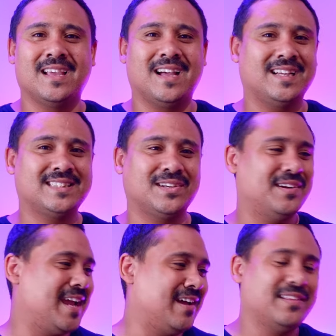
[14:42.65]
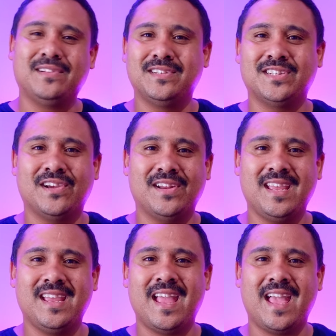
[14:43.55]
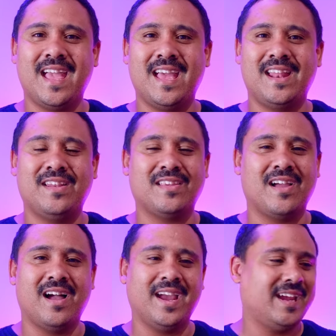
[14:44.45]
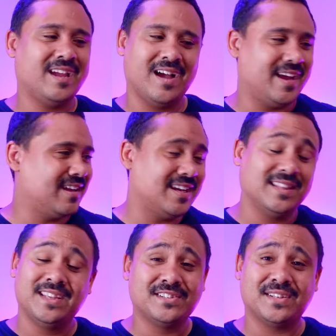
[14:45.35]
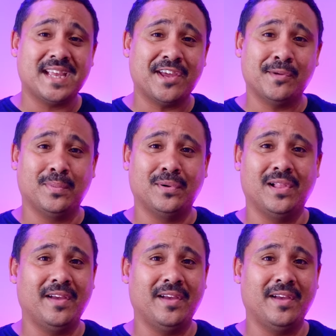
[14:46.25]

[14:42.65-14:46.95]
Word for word: us on our little journey, and I literally had a ball.